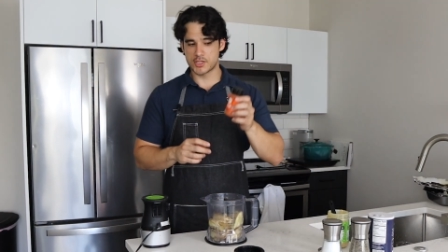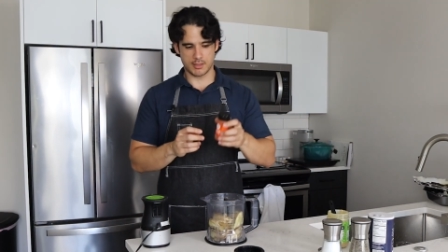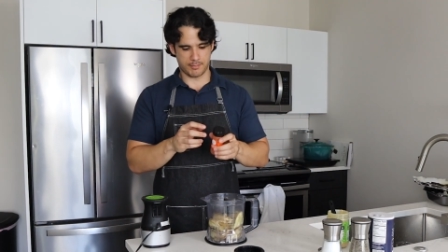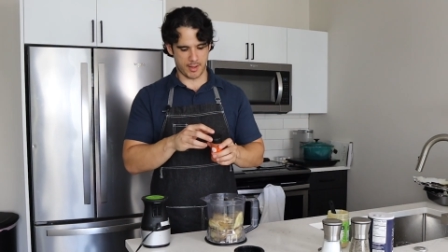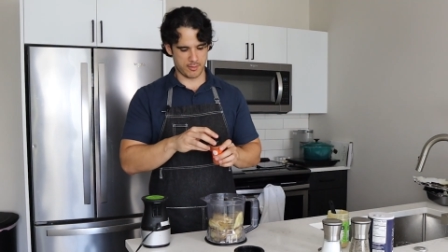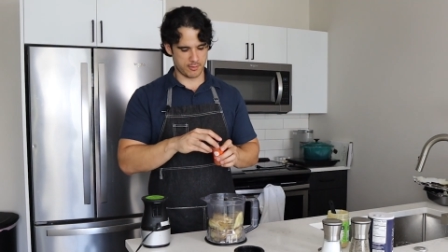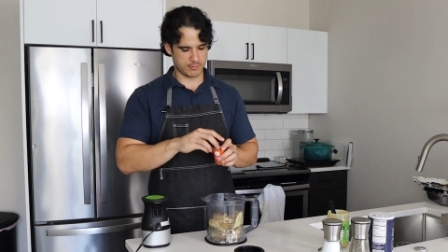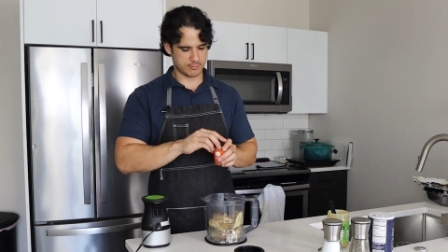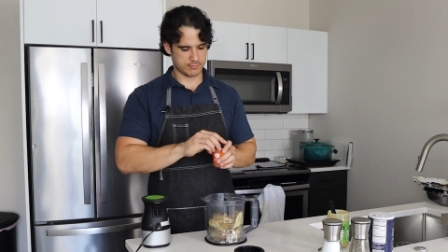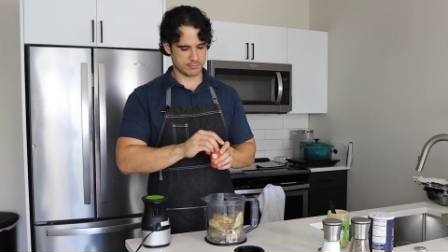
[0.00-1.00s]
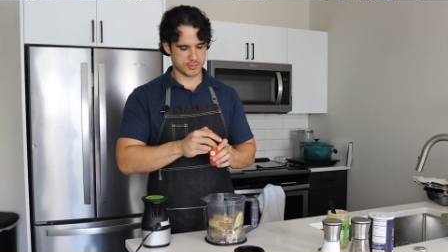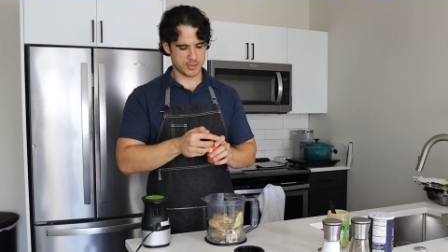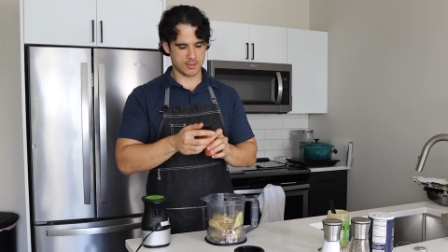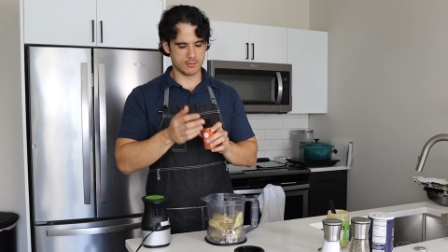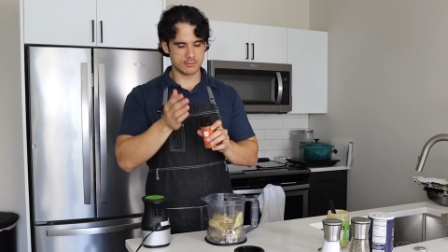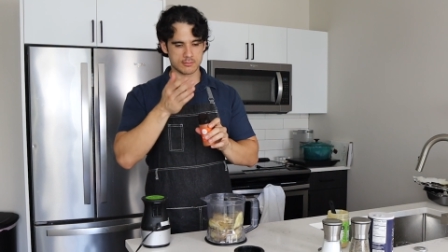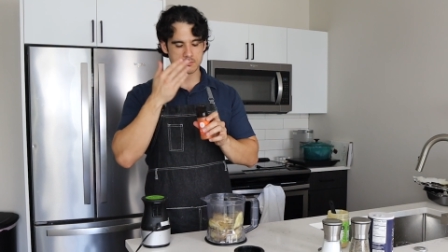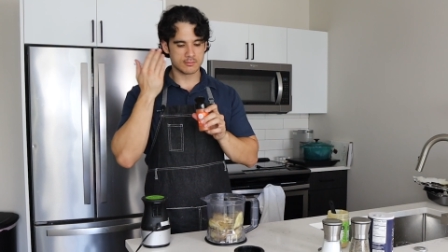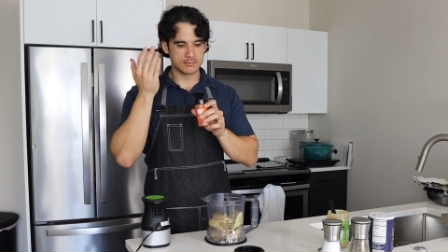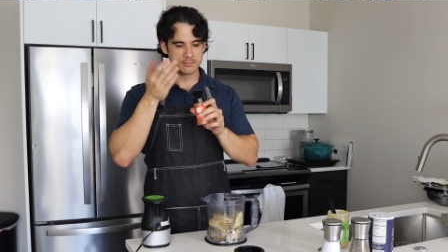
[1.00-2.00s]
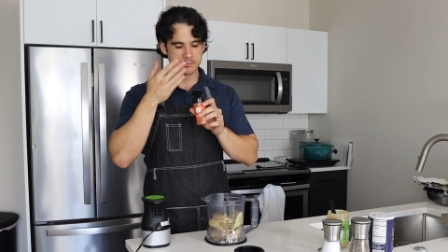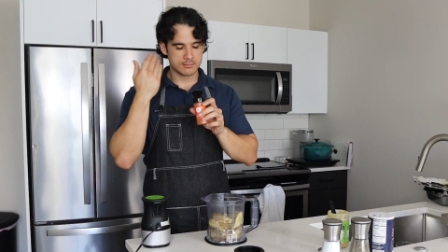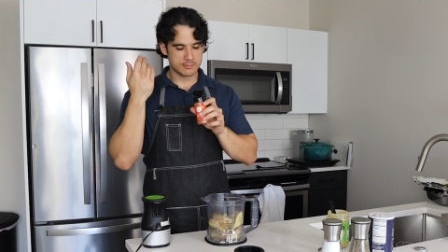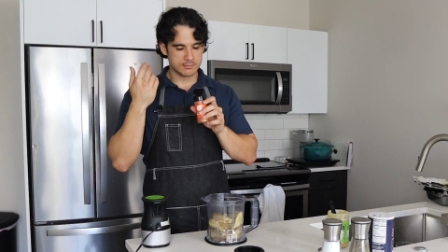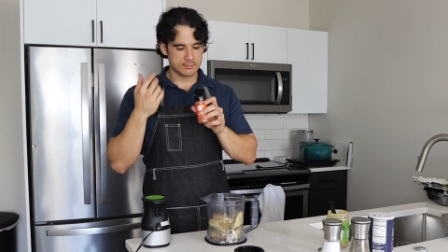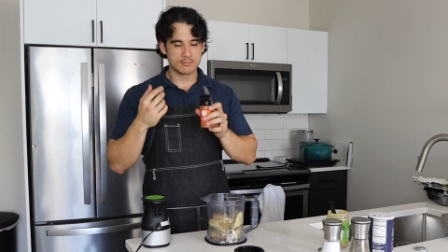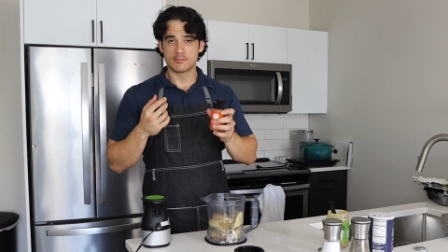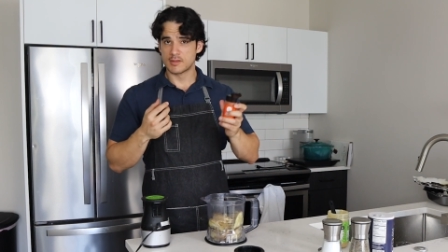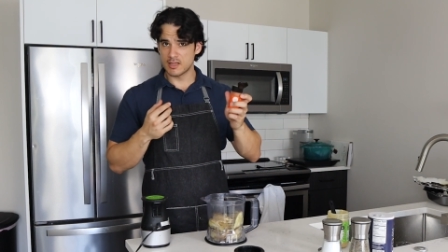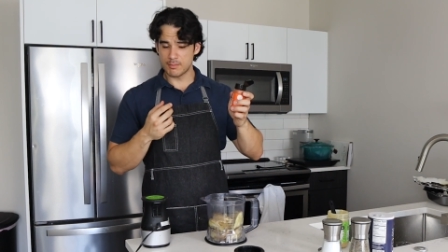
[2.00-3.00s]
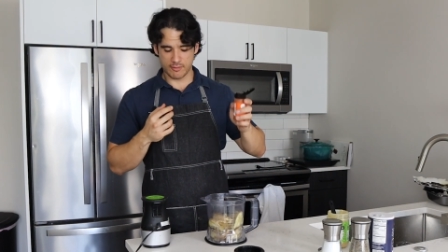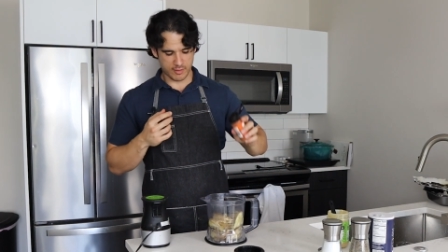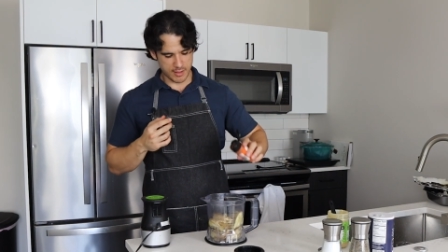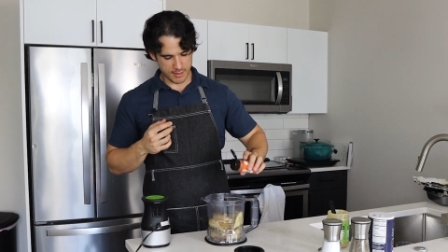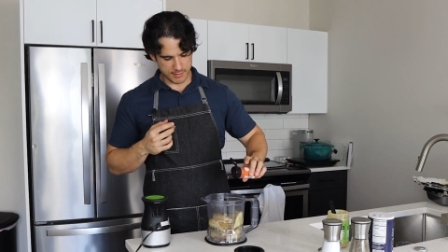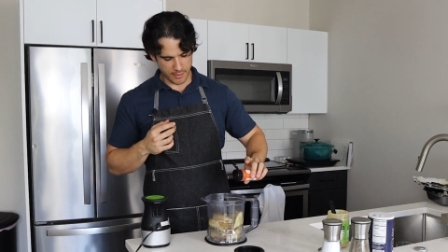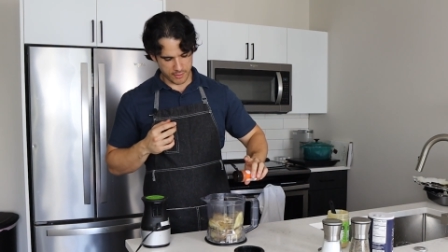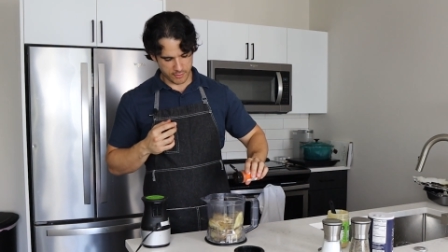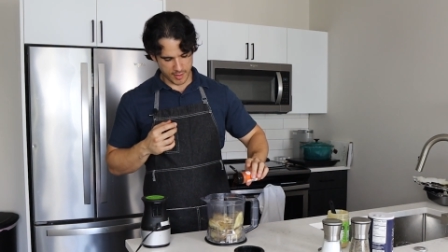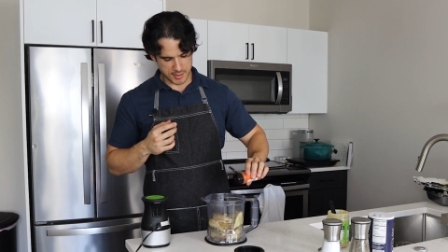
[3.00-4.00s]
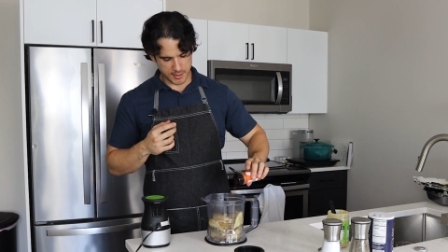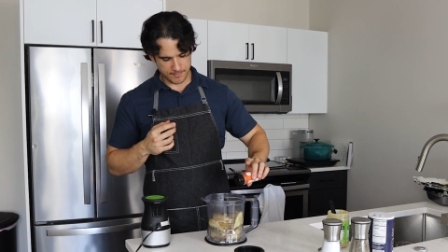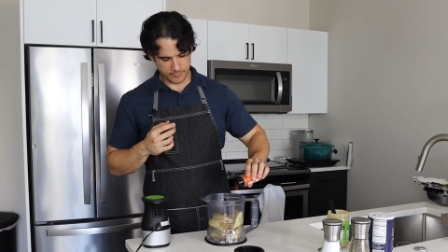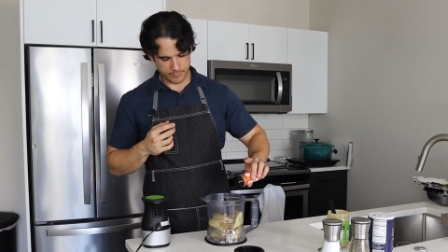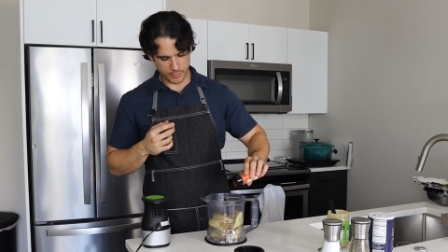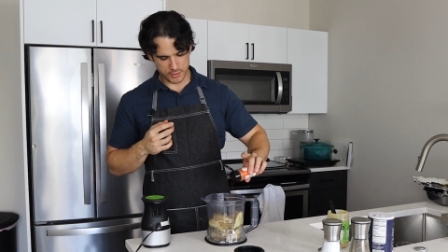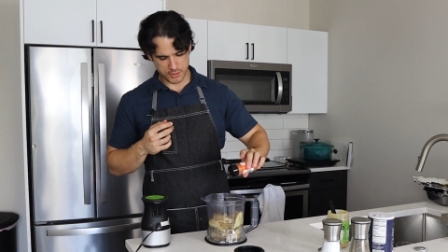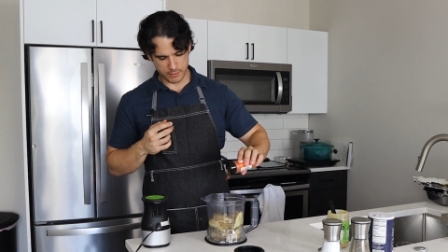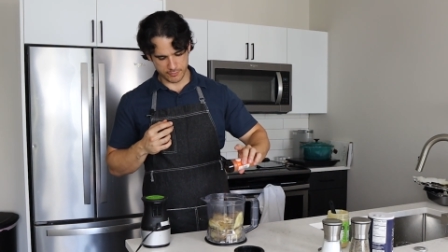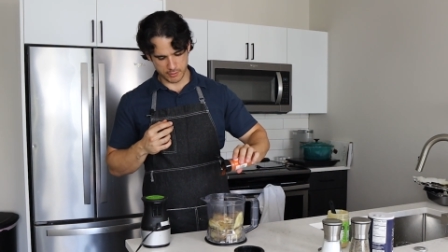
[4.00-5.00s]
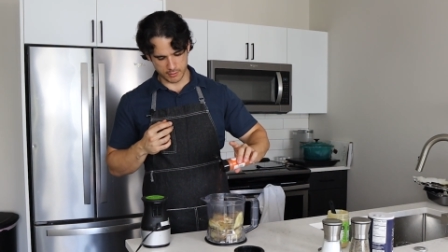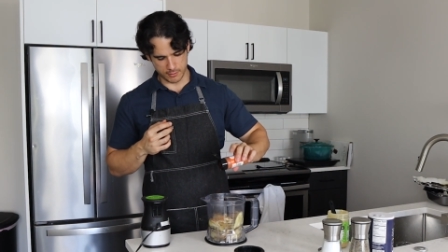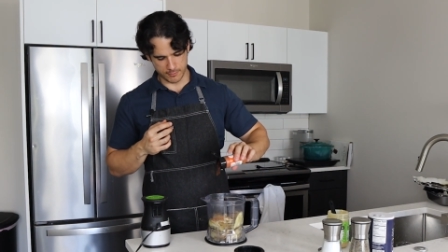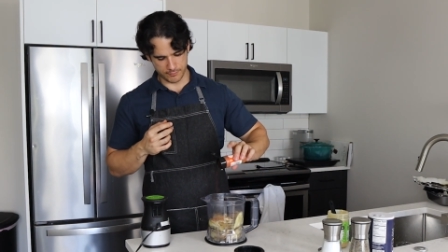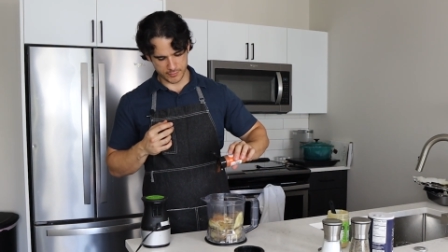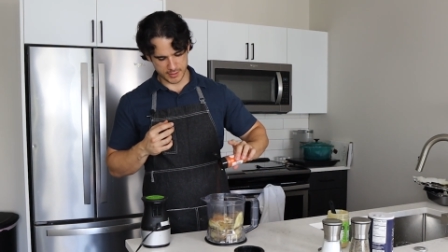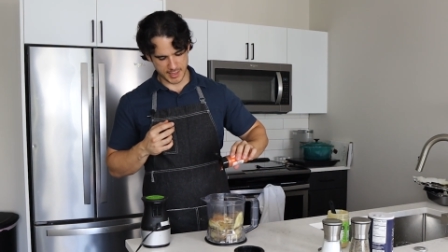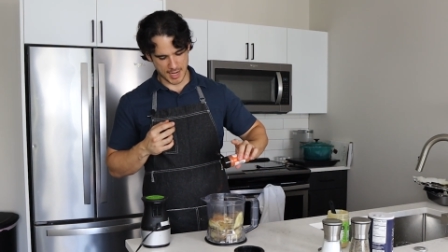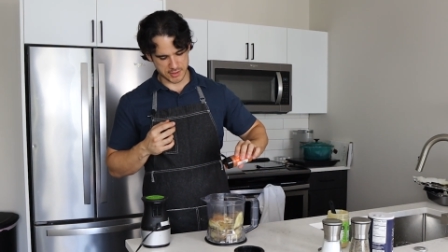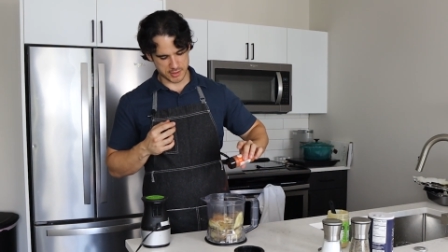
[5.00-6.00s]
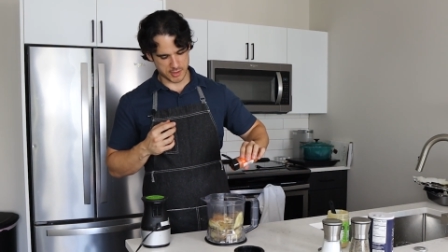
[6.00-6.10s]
chili powder. So, a little bit of a kick, nothing crazy. I'll just do a few little dashes